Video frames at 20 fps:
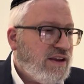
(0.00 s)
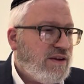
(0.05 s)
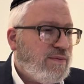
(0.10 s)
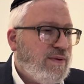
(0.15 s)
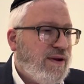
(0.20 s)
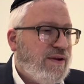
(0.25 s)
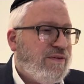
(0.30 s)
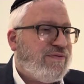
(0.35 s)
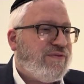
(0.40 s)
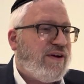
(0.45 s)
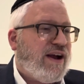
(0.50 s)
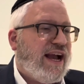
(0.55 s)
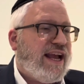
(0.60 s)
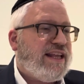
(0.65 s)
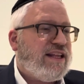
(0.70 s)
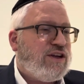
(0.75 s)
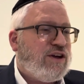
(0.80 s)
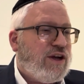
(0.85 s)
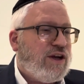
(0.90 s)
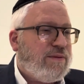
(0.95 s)
We
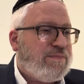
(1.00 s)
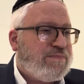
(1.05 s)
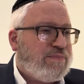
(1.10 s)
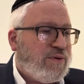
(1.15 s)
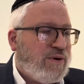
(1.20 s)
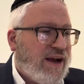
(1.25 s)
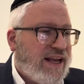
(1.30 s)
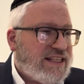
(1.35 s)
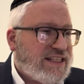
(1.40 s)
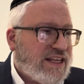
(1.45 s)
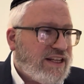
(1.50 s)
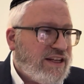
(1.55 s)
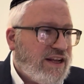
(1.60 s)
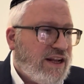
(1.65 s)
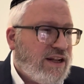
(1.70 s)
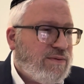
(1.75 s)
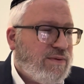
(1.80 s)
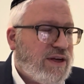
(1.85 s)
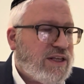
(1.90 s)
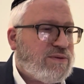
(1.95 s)
find good points. In
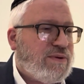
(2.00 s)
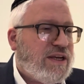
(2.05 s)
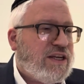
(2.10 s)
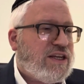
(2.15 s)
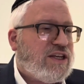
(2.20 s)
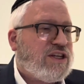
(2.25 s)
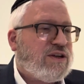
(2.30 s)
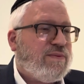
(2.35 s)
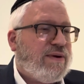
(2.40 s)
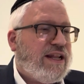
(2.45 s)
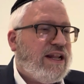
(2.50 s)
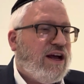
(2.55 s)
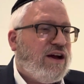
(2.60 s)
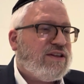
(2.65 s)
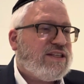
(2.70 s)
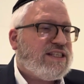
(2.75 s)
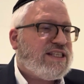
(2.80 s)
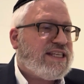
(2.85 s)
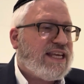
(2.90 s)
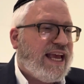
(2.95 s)
other words, we we
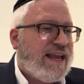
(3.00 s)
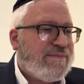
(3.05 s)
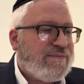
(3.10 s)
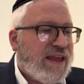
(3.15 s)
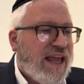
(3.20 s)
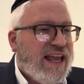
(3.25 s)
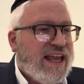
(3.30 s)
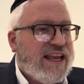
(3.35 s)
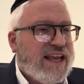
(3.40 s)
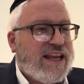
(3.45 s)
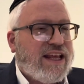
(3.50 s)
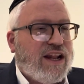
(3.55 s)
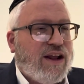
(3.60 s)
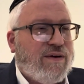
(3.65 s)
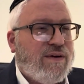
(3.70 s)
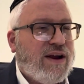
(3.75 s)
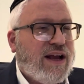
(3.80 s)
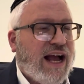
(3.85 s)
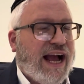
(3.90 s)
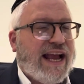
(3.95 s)
don't say, you
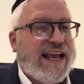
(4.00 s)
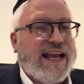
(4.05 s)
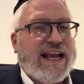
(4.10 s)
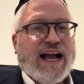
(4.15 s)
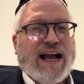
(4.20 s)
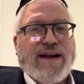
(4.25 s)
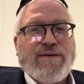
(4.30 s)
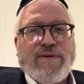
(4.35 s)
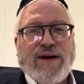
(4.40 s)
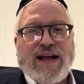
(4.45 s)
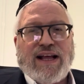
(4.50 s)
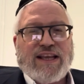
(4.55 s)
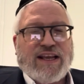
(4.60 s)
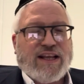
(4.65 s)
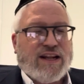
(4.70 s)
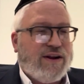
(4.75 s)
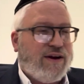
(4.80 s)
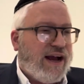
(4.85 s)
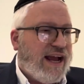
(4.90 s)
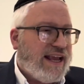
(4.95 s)
know, I, I well, you
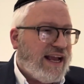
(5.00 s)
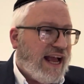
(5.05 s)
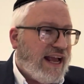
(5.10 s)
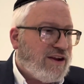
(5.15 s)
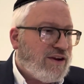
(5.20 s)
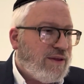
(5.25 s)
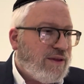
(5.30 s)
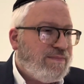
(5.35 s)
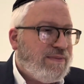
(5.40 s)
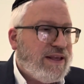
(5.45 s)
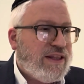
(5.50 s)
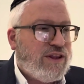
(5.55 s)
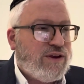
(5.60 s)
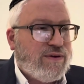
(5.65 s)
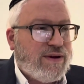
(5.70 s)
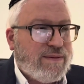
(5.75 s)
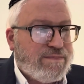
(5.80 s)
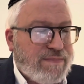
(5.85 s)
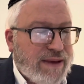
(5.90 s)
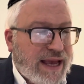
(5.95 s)
know, I, I could be
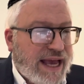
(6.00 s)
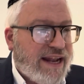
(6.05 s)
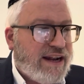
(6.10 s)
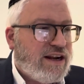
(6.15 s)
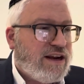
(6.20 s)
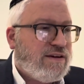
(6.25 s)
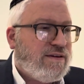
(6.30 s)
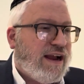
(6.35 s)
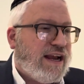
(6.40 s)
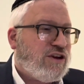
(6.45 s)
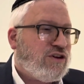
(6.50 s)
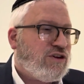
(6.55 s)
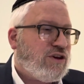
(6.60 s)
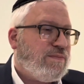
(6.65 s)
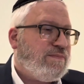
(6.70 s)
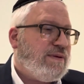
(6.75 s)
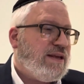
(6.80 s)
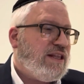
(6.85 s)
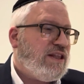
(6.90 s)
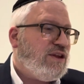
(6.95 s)
doing better. I
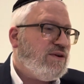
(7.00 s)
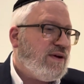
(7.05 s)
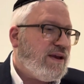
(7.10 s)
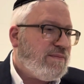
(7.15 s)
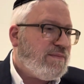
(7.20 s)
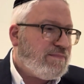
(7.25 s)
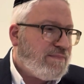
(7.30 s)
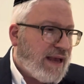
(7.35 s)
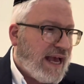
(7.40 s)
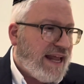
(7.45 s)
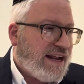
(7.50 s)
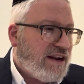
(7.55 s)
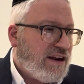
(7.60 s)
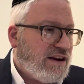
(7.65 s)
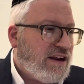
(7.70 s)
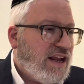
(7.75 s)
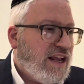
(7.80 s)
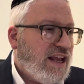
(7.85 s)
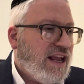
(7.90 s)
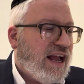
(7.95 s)
should be doing better.